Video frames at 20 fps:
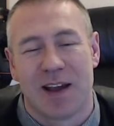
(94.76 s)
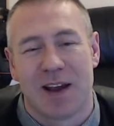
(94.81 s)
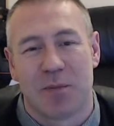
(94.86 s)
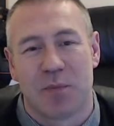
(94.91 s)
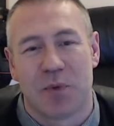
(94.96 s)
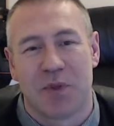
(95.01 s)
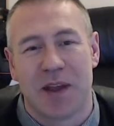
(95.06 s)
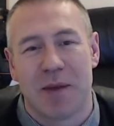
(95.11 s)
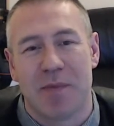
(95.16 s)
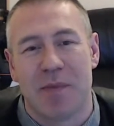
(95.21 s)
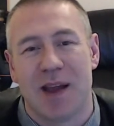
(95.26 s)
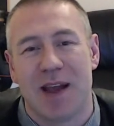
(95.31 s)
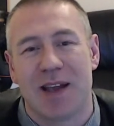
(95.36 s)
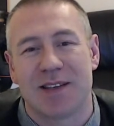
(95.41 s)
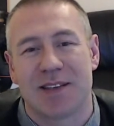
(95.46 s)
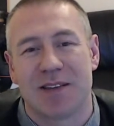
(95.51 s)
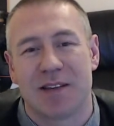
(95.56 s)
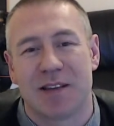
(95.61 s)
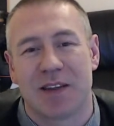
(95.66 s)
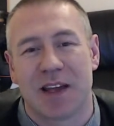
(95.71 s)
But the
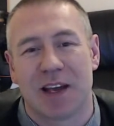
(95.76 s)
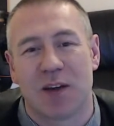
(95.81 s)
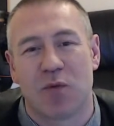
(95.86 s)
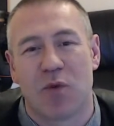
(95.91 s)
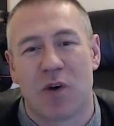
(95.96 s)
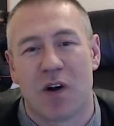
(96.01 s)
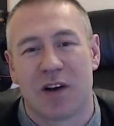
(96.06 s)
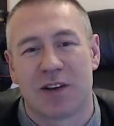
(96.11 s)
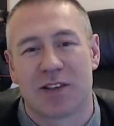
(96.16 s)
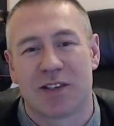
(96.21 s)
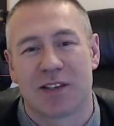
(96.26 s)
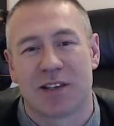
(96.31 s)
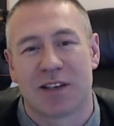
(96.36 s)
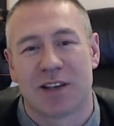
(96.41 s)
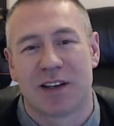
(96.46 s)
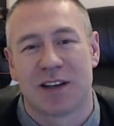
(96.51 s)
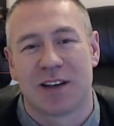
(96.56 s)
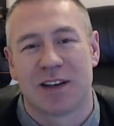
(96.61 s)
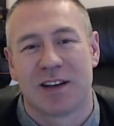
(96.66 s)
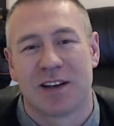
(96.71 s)
amazing thing was,
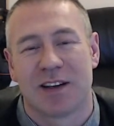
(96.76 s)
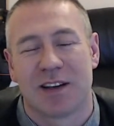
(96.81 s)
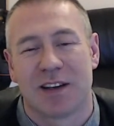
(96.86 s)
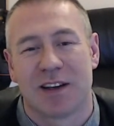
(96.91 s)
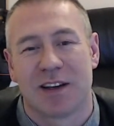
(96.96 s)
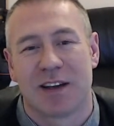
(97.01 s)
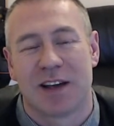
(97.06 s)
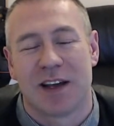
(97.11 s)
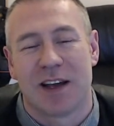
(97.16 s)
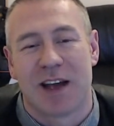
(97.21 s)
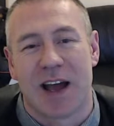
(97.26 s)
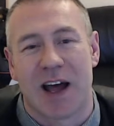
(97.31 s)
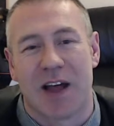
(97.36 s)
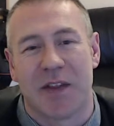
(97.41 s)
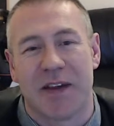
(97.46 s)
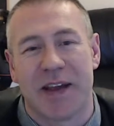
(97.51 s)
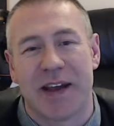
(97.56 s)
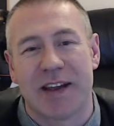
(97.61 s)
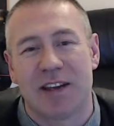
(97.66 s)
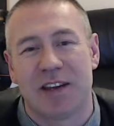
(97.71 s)
at
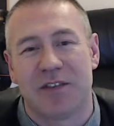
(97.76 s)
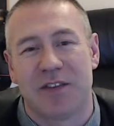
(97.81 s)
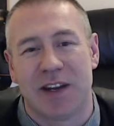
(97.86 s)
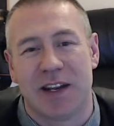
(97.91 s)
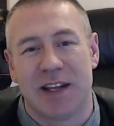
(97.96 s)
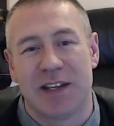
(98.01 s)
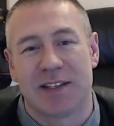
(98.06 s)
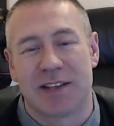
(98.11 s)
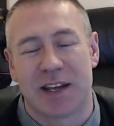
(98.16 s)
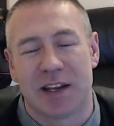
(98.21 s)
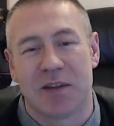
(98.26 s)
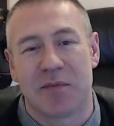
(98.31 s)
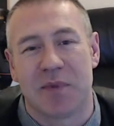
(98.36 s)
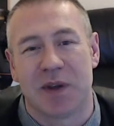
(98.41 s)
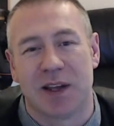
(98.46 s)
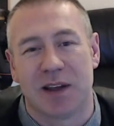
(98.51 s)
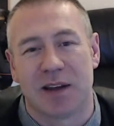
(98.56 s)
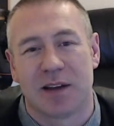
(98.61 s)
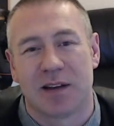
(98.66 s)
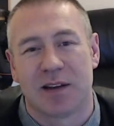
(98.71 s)
the end of it, he said to
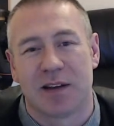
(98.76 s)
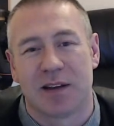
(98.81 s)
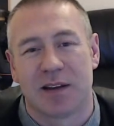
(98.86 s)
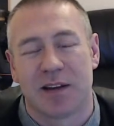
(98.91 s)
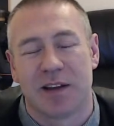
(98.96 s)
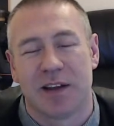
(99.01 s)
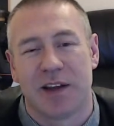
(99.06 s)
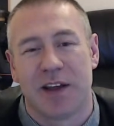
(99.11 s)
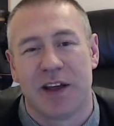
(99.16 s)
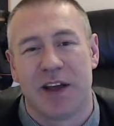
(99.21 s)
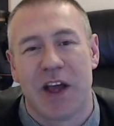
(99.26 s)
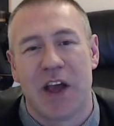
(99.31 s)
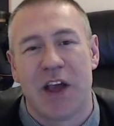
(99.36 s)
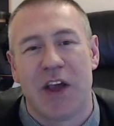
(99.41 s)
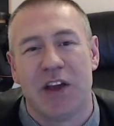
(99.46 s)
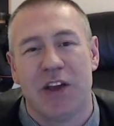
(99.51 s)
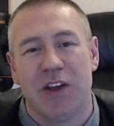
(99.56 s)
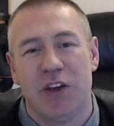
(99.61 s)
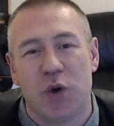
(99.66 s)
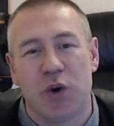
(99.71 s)
me,
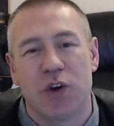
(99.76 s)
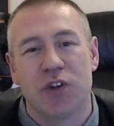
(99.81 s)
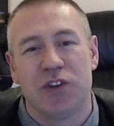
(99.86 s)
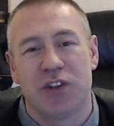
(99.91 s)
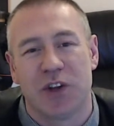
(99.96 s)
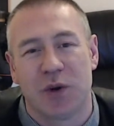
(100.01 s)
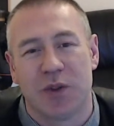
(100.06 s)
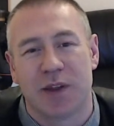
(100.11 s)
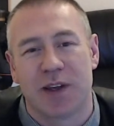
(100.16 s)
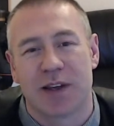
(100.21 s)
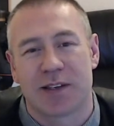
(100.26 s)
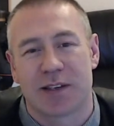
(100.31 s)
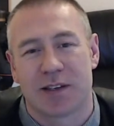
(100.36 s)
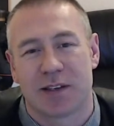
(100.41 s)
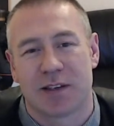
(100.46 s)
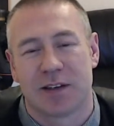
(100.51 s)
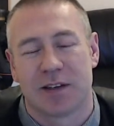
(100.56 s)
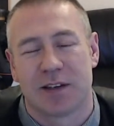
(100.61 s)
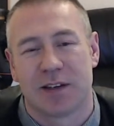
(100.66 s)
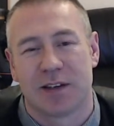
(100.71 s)
"You can do
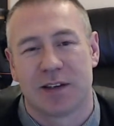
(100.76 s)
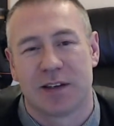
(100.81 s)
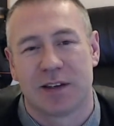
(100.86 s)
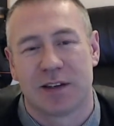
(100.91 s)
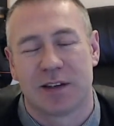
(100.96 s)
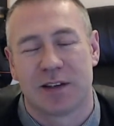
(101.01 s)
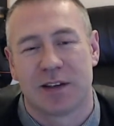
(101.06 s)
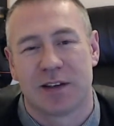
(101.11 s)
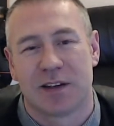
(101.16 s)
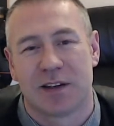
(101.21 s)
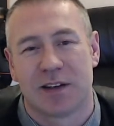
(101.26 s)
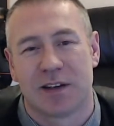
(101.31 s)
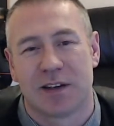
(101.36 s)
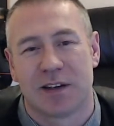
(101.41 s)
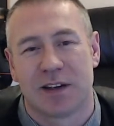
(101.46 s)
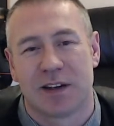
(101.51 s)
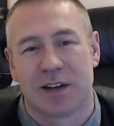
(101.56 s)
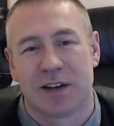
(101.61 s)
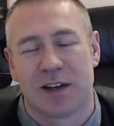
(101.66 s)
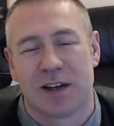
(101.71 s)
this."
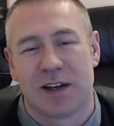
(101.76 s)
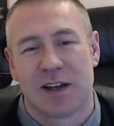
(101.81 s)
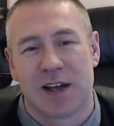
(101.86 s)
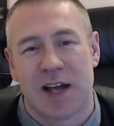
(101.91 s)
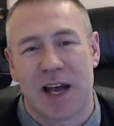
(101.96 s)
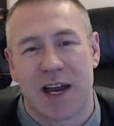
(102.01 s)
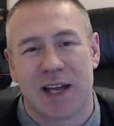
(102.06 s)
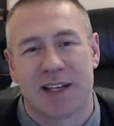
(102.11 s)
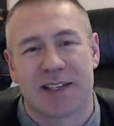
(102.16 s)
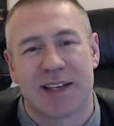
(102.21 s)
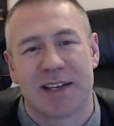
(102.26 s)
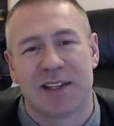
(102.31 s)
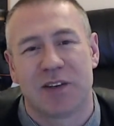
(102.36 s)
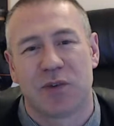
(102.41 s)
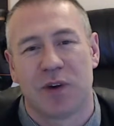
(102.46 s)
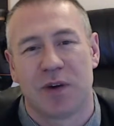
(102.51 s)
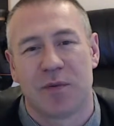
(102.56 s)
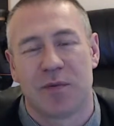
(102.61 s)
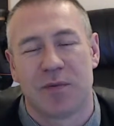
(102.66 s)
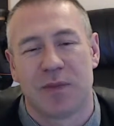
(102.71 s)
And I said
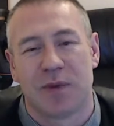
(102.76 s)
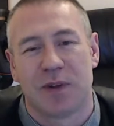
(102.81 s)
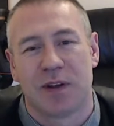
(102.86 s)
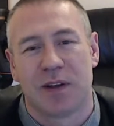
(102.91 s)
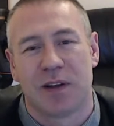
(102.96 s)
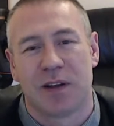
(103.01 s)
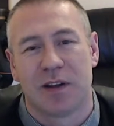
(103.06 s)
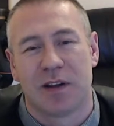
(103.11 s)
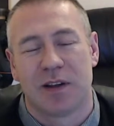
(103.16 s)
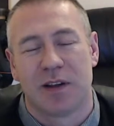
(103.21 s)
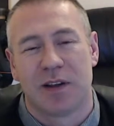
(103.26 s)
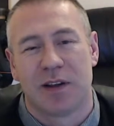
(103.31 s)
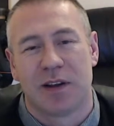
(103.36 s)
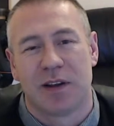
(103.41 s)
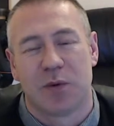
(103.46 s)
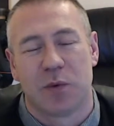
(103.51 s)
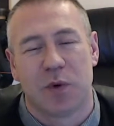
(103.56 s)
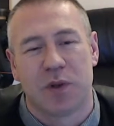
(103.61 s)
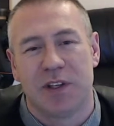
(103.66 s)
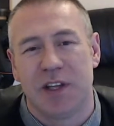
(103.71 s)
to him,
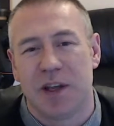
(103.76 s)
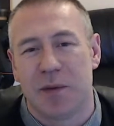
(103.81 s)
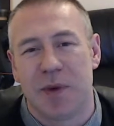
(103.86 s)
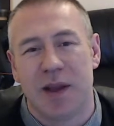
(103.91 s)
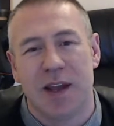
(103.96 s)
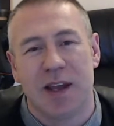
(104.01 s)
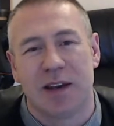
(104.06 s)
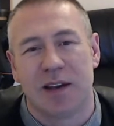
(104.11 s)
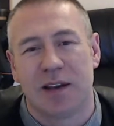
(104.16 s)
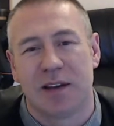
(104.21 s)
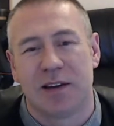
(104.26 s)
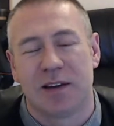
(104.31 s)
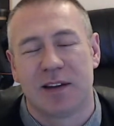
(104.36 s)
"What do you mean?"